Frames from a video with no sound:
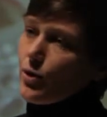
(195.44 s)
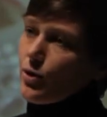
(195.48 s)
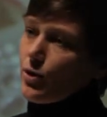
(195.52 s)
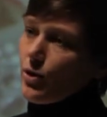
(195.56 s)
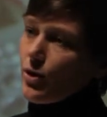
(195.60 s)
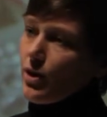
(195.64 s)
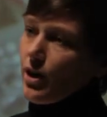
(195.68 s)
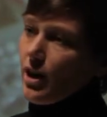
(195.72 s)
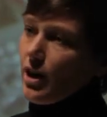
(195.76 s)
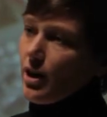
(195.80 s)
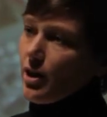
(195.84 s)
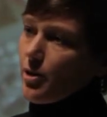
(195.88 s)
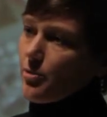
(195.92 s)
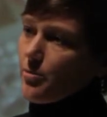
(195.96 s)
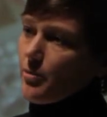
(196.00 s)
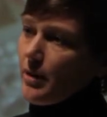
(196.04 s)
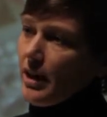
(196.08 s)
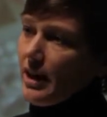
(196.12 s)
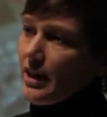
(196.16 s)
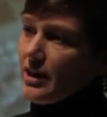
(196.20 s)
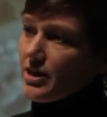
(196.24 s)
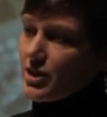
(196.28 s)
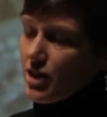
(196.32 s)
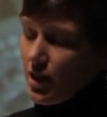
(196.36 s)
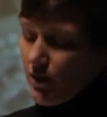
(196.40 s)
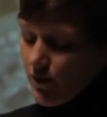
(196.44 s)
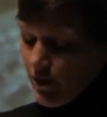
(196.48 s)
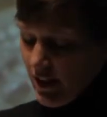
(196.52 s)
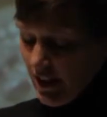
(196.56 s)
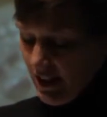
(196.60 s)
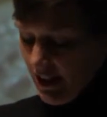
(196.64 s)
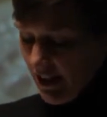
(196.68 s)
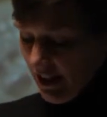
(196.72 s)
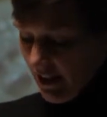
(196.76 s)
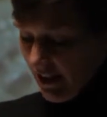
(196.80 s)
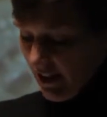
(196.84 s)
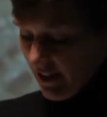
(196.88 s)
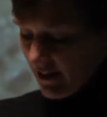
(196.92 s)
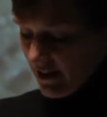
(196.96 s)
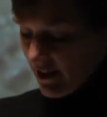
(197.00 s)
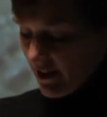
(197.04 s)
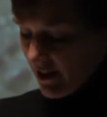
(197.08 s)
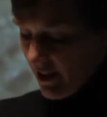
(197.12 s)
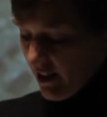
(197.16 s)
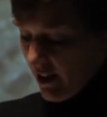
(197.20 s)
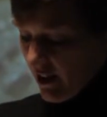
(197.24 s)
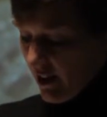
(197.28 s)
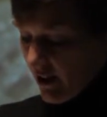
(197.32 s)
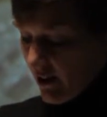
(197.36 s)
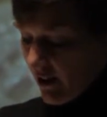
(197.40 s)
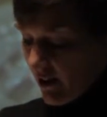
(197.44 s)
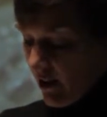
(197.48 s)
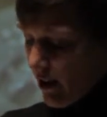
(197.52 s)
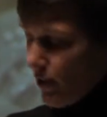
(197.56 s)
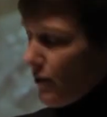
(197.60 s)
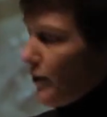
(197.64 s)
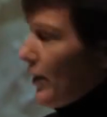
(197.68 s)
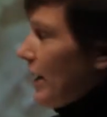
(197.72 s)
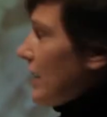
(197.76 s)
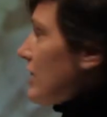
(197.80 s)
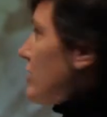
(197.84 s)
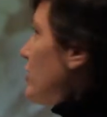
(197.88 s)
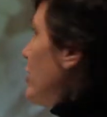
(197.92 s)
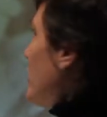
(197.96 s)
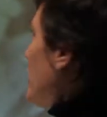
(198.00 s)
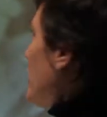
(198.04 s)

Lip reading: HIV/AIDS in a factory in